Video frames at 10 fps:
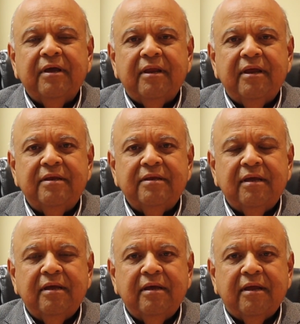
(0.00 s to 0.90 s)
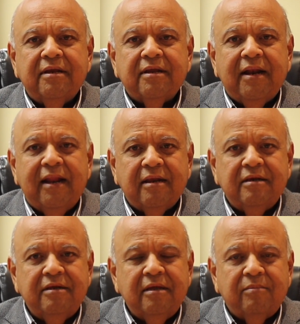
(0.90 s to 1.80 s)
creating greater
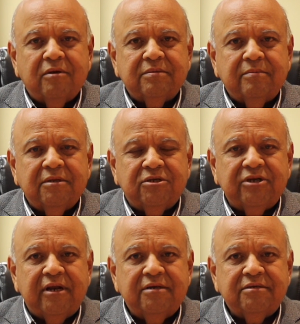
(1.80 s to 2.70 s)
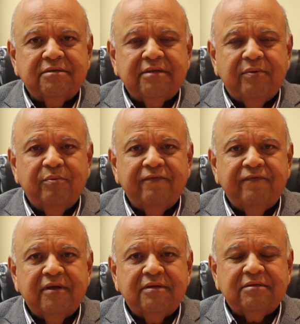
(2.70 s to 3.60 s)
clarity about some of the challenges that we
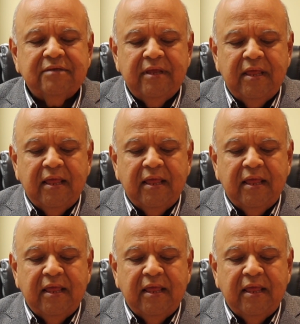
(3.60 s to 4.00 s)
face,